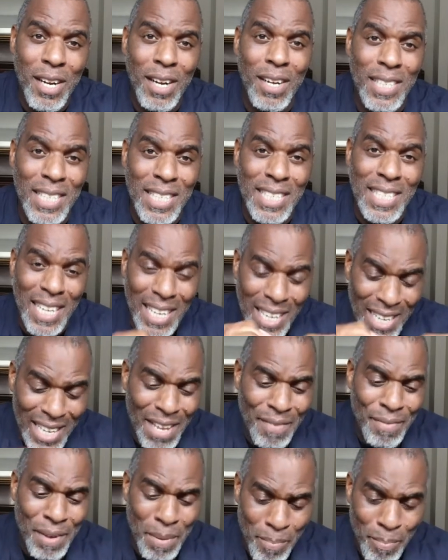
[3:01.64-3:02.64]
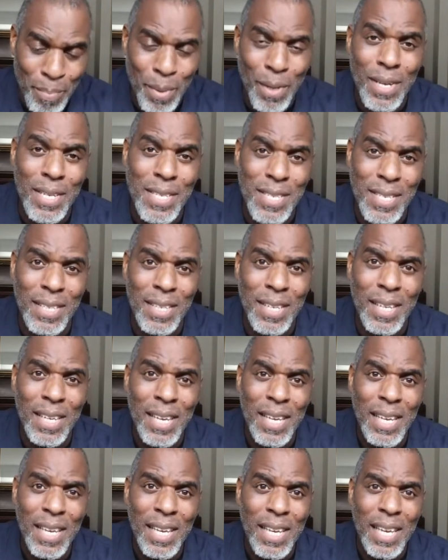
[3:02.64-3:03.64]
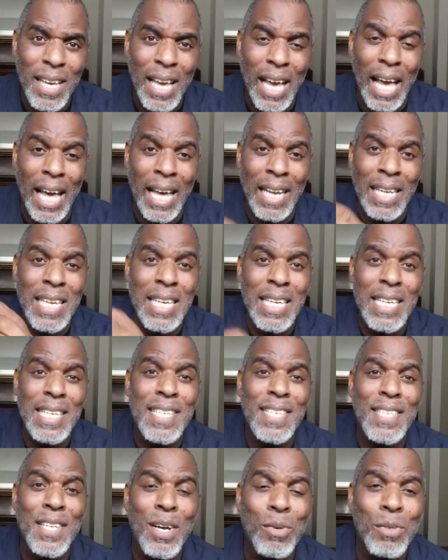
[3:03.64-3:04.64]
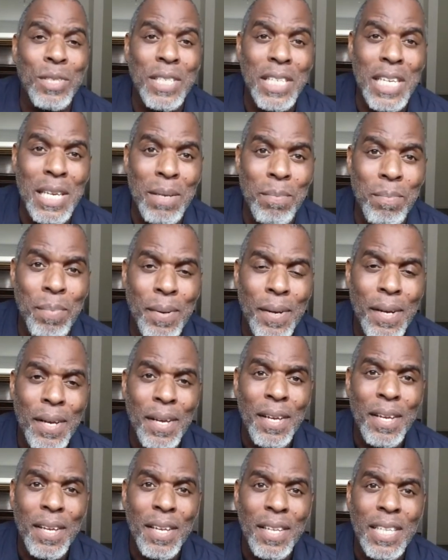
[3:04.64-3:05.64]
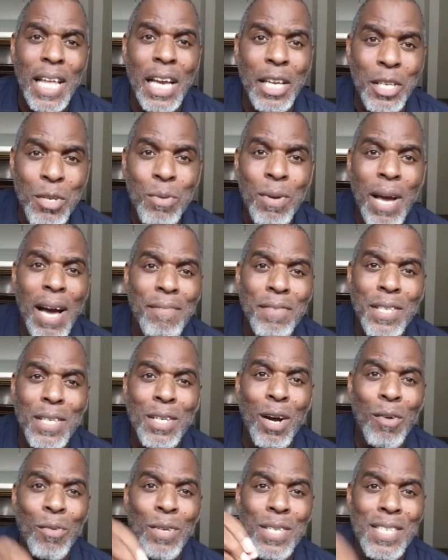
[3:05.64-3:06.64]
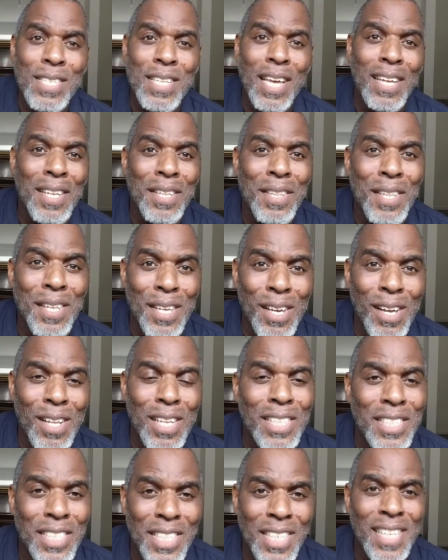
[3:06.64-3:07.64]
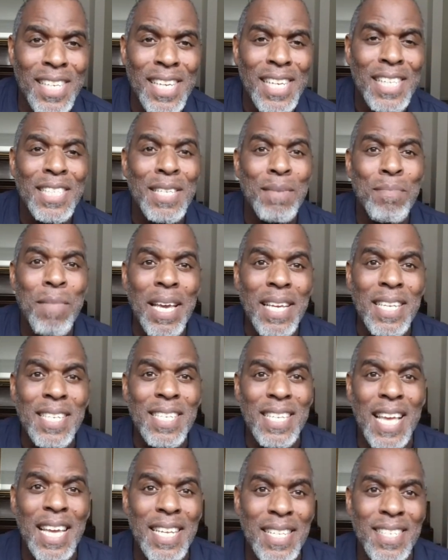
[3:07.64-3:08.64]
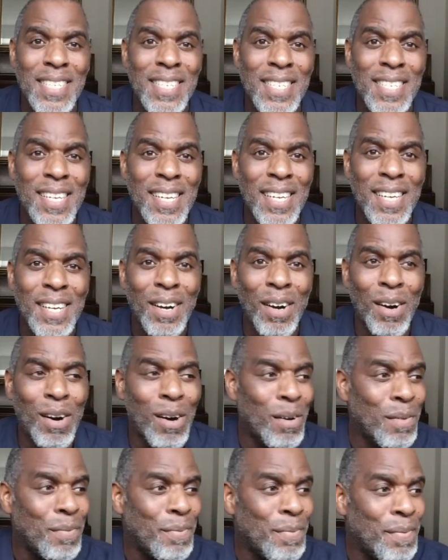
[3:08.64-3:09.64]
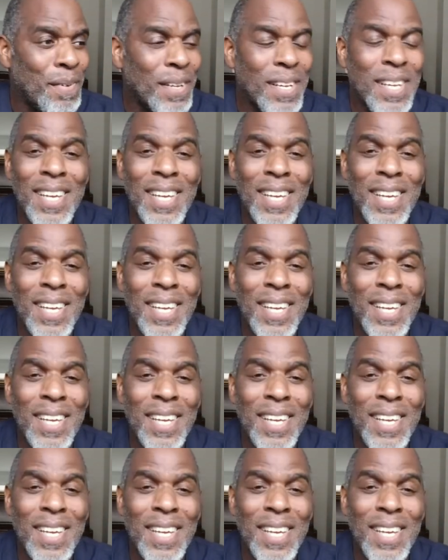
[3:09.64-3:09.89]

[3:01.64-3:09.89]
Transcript: God. He's a living person. And he is so deep that you have to go and study theology to make sense of